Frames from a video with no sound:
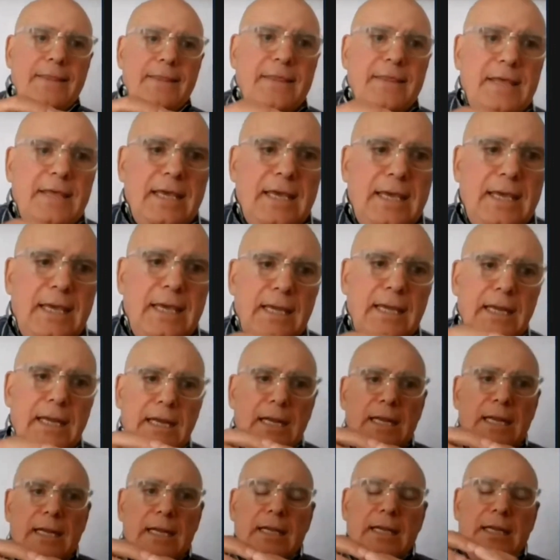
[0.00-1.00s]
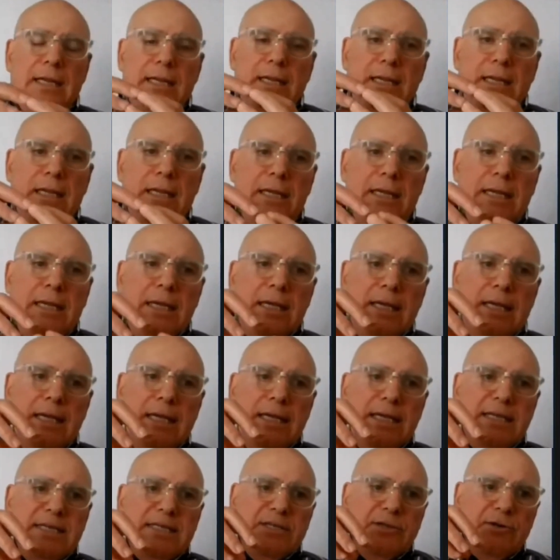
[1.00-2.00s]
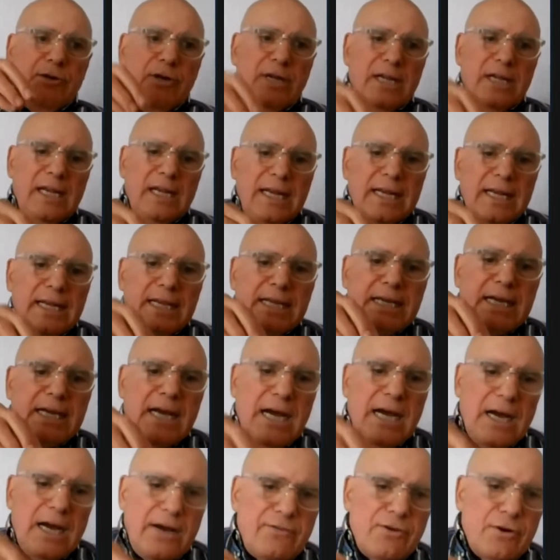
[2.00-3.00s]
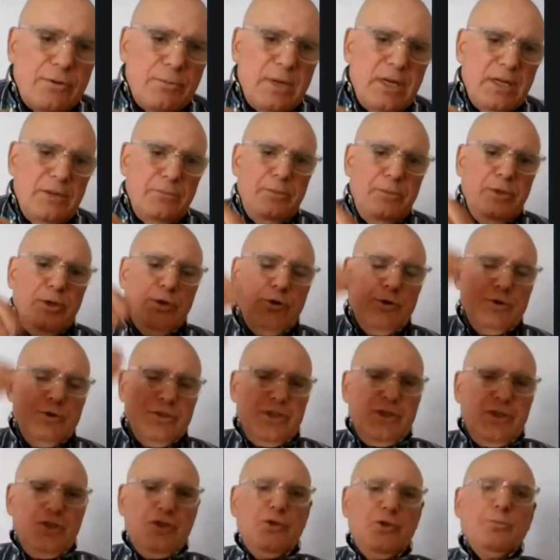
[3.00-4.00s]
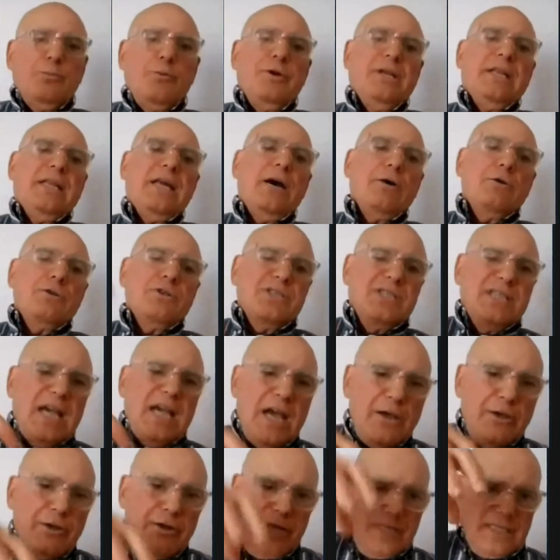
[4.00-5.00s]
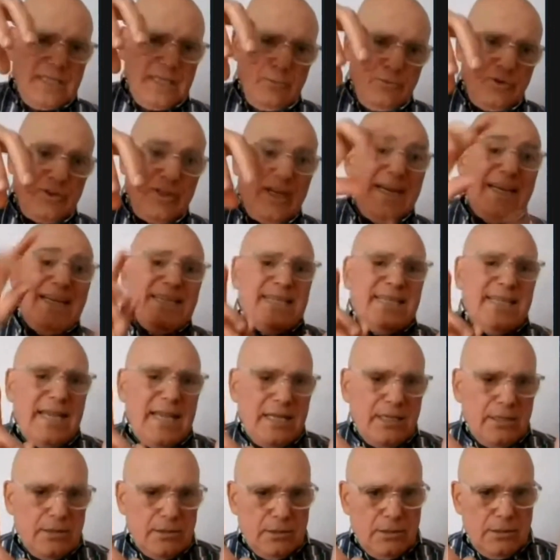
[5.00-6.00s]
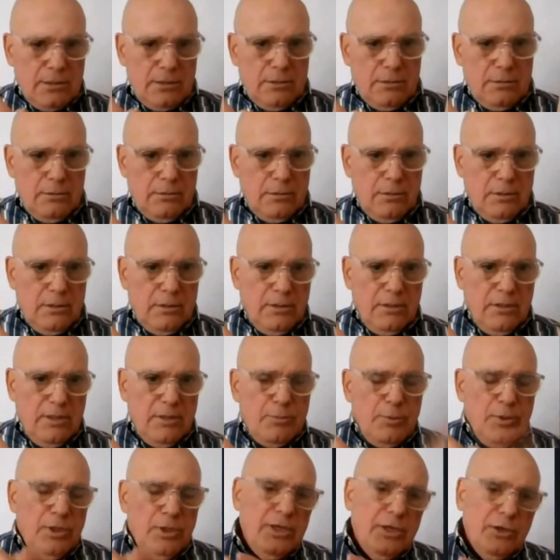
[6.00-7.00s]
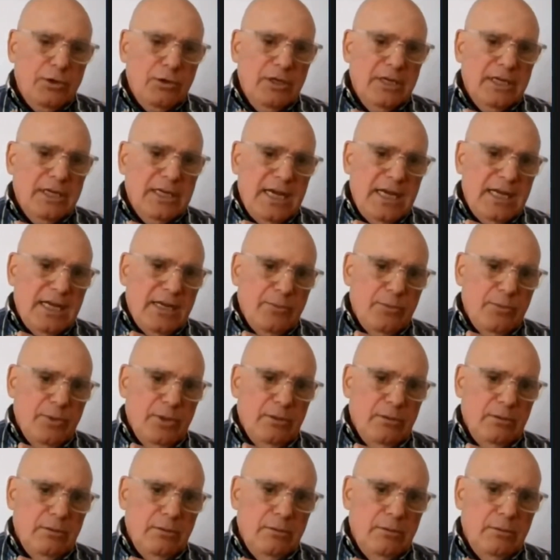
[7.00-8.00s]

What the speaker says: the Israeli government, because as you pointed out, Zionism transcends the political economy.